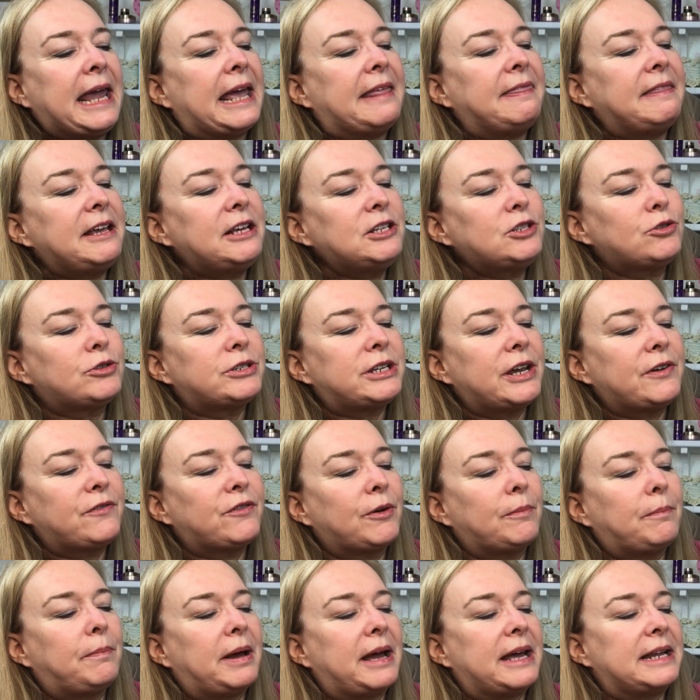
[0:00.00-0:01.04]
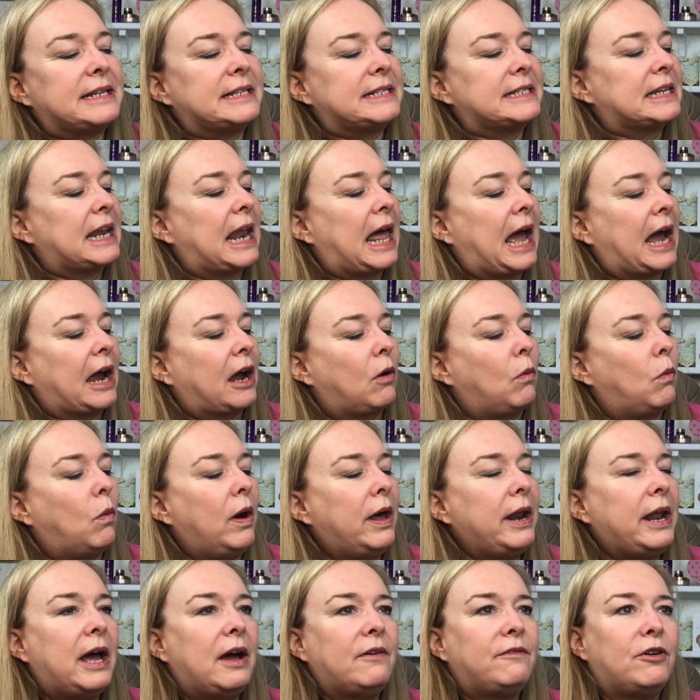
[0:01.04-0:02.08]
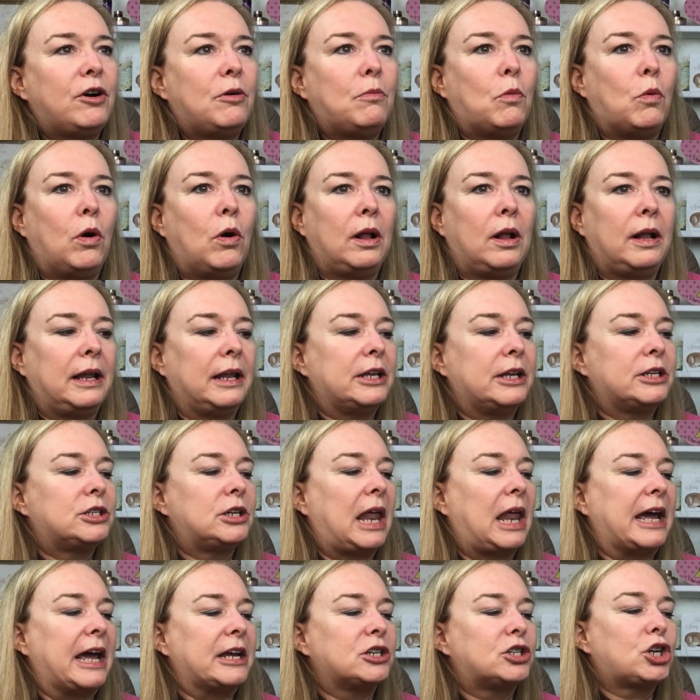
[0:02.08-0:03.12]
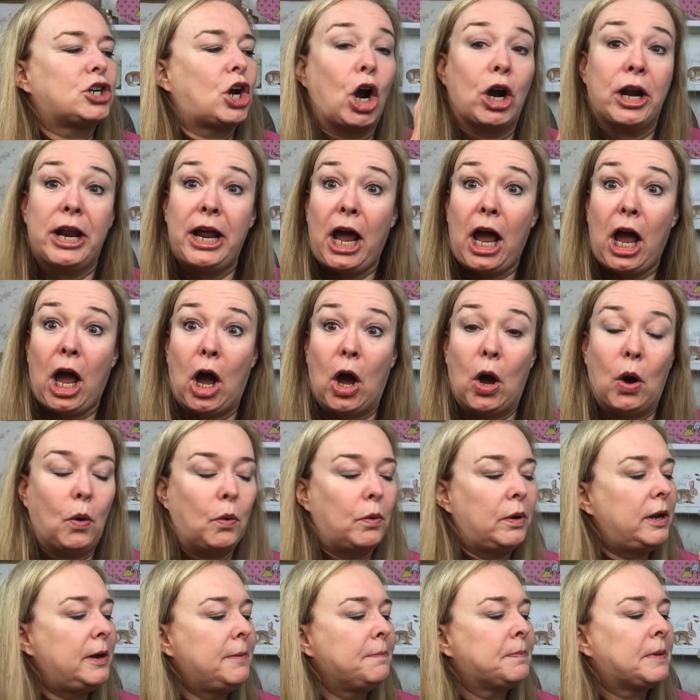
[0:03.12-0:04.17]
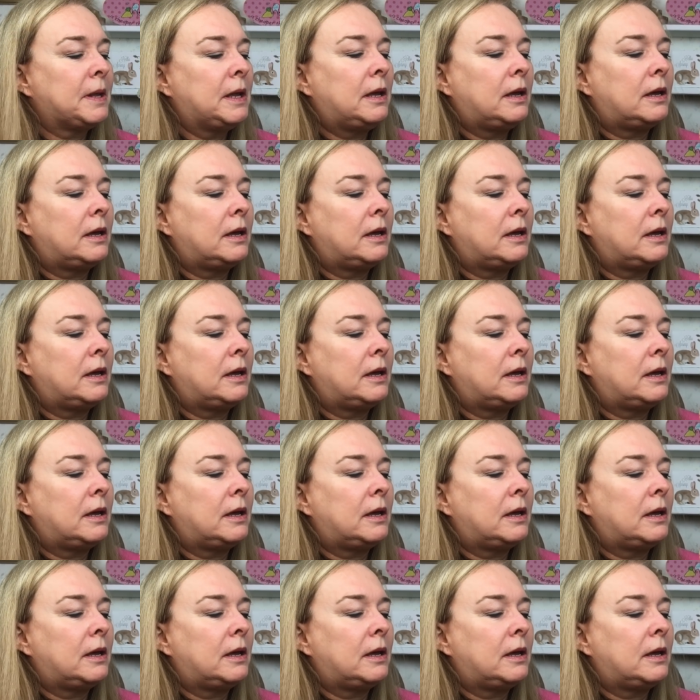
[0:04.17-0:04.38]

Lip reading: And these are different buttons. Like, one of them will, like, turn it on.